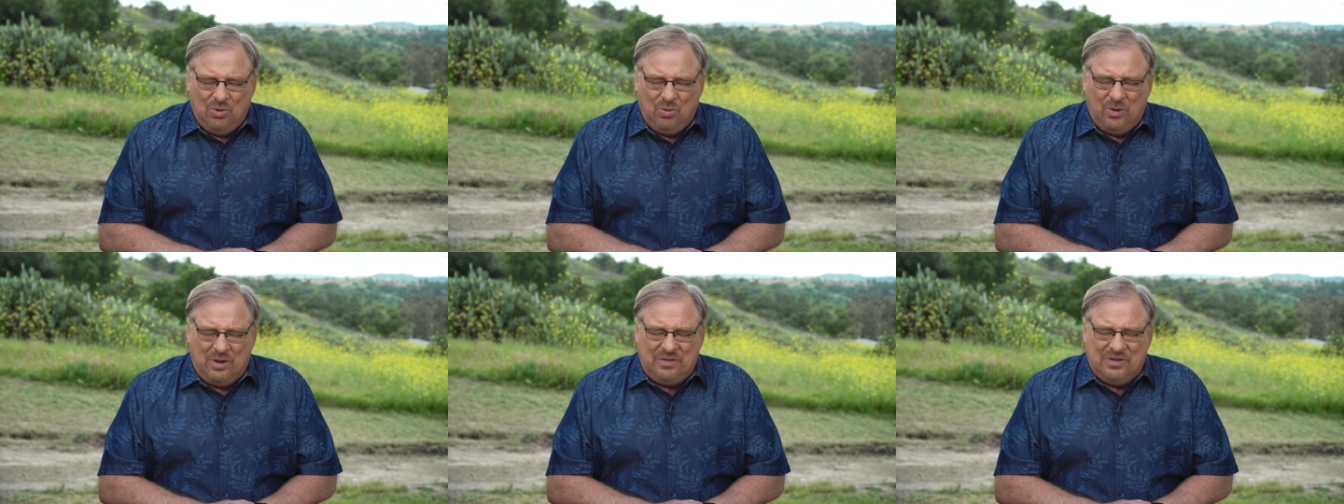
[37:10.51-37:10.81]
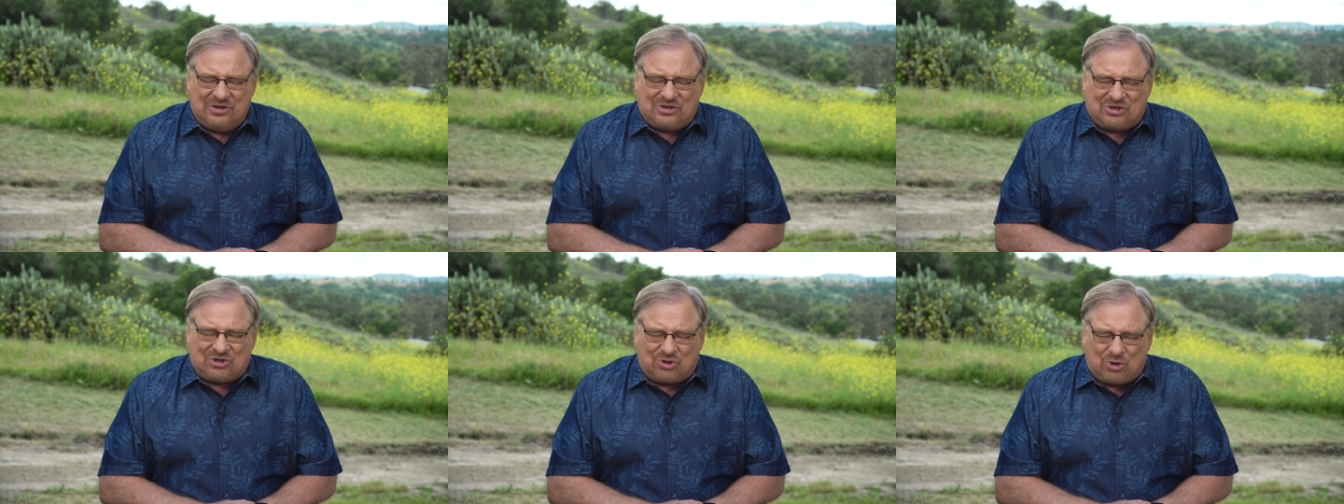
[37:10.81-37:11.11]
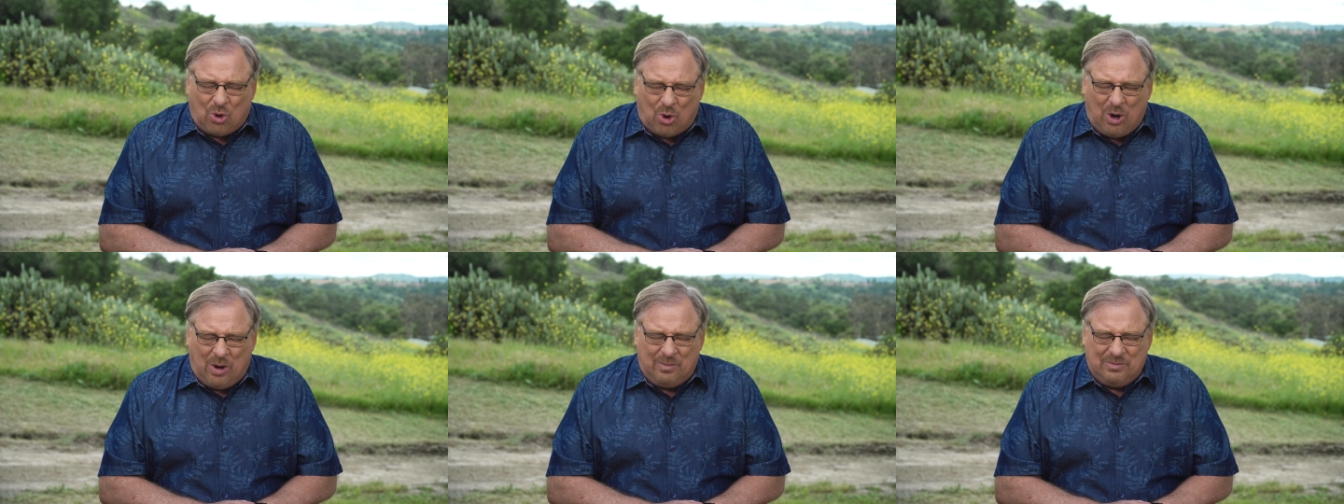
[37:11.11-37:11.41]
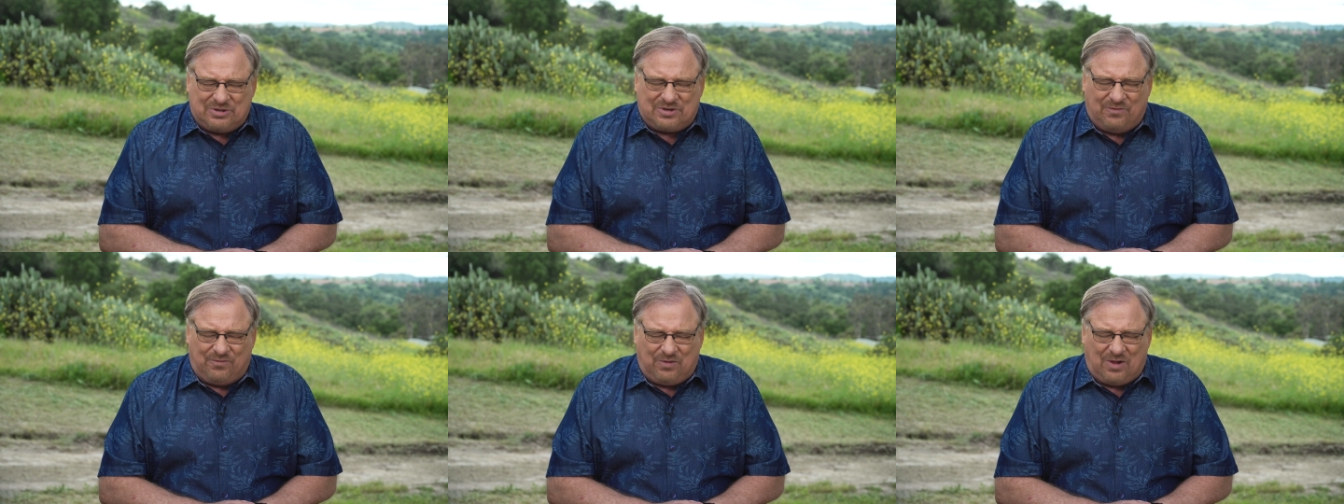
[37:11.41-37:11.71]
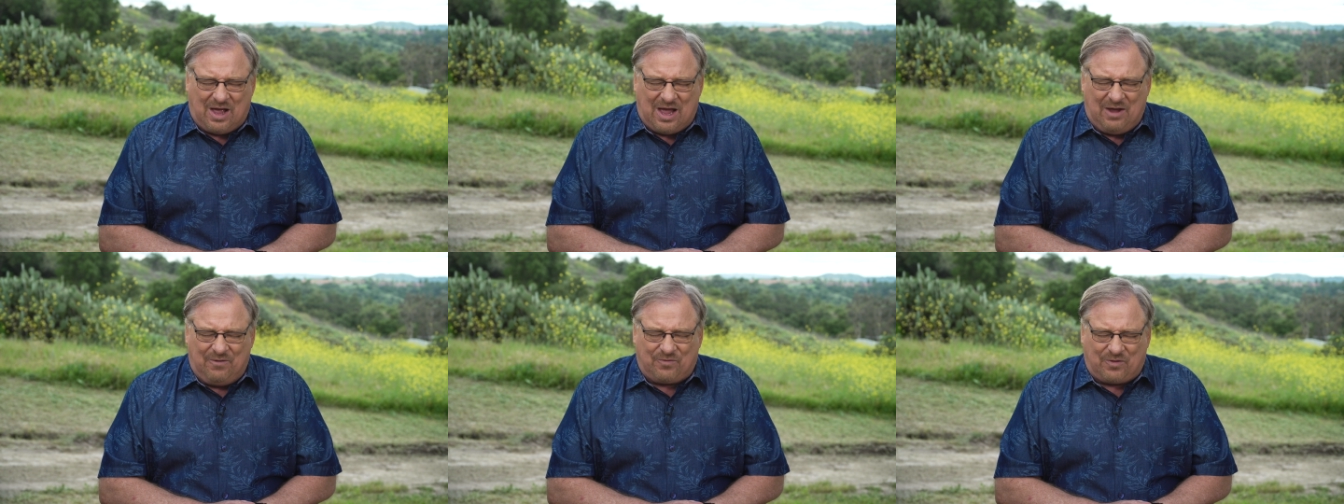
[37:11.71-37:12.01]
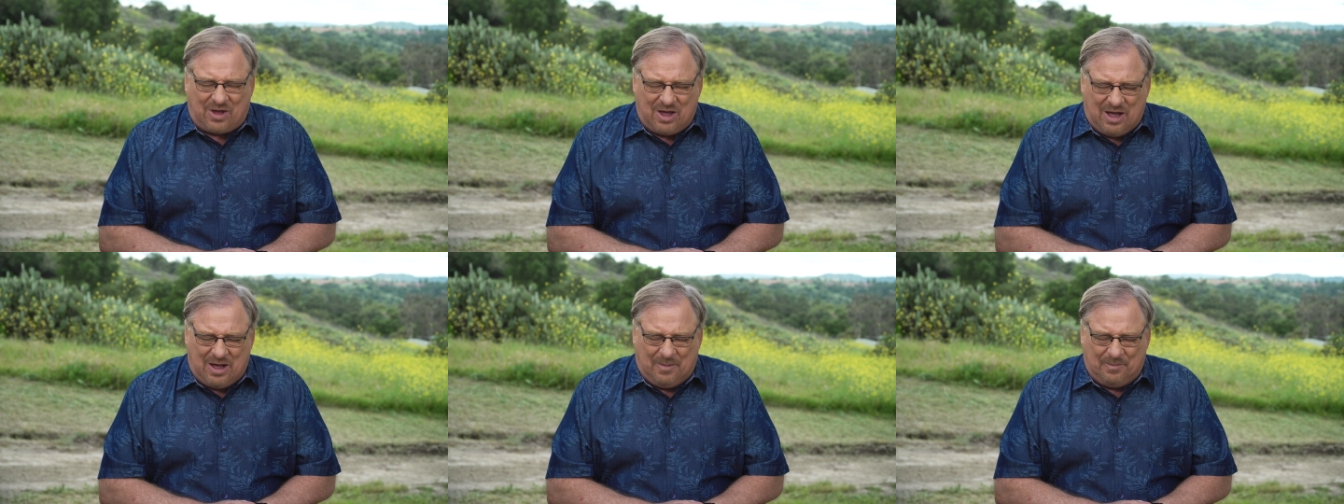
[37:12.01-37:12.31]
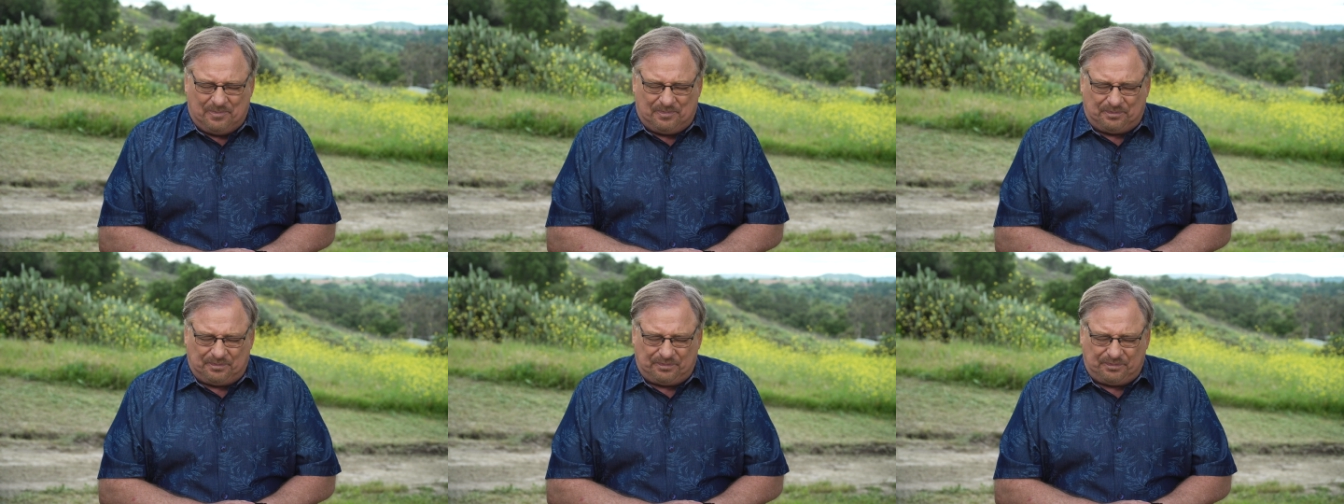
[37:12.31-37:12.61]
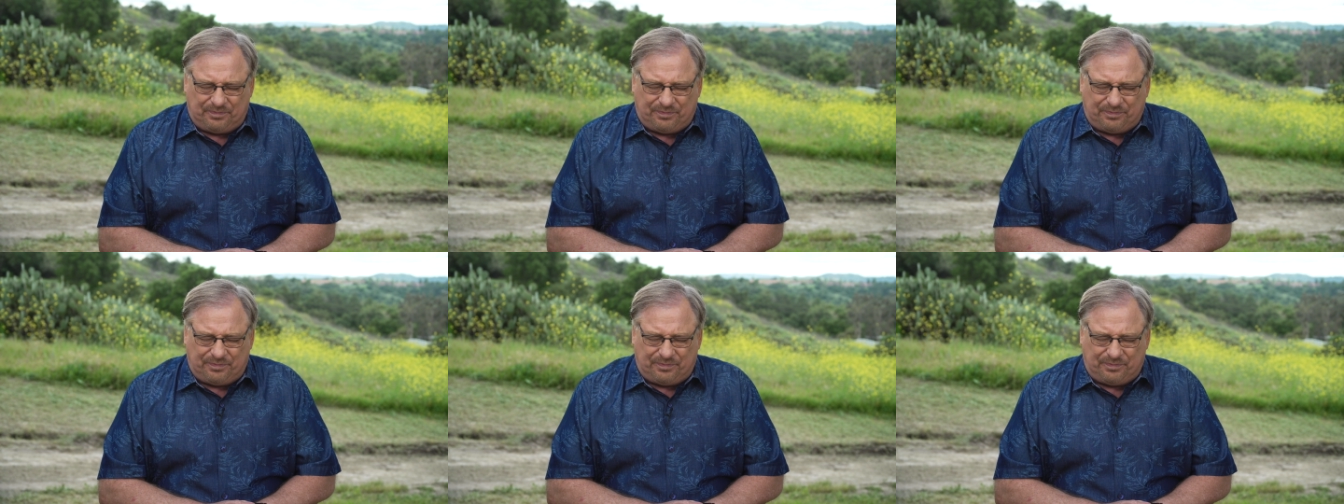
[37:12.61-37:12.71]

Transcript: when the storms of life come.